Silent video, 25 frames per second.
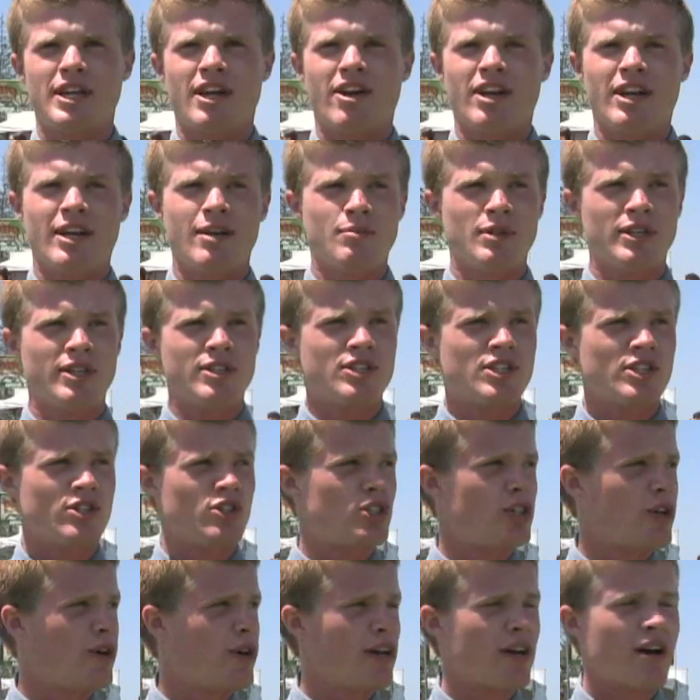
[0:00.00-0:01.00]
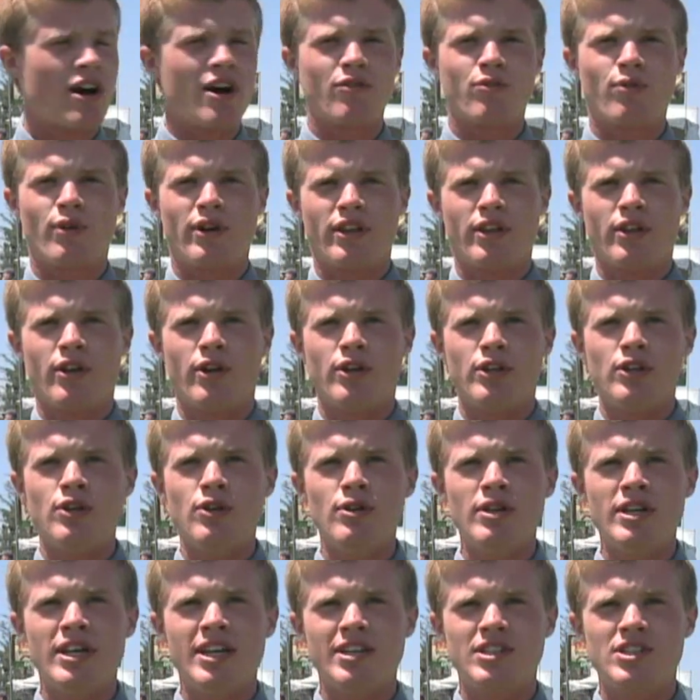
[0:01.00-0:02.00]
Care Ambulance is showing off one of their
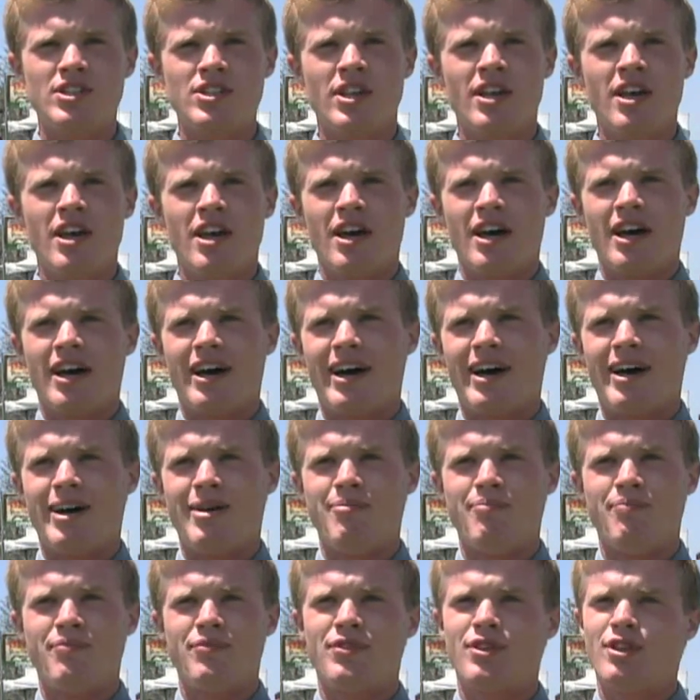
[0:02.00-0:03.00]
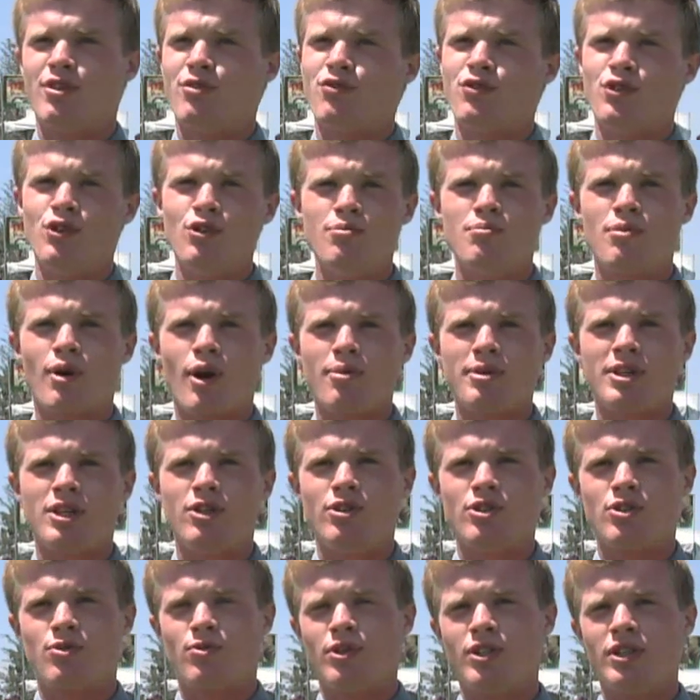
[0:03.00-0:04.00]
units. Um, the food and
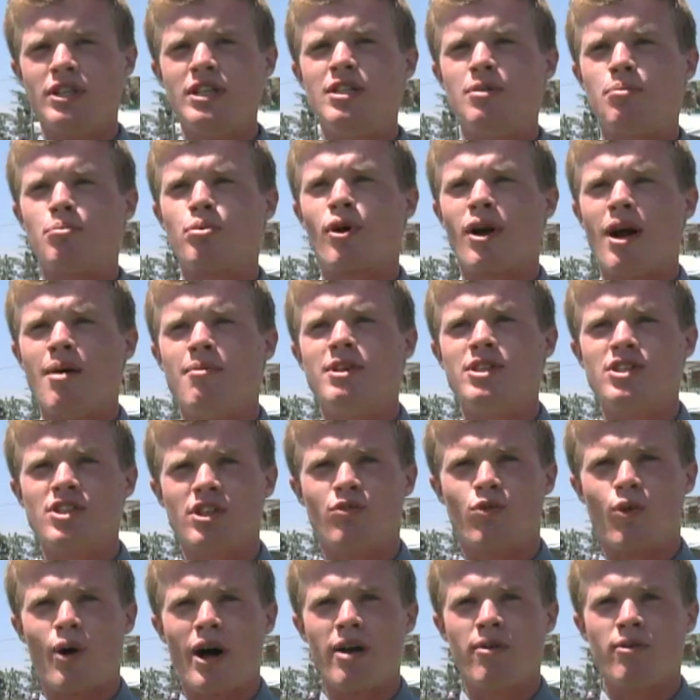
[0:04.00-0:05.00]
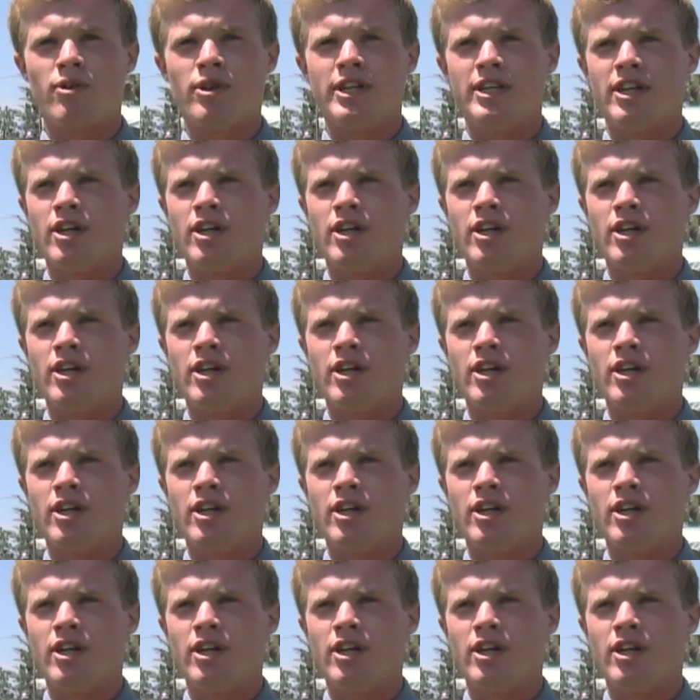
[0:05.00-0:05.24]
barbecue is really the premise of why we're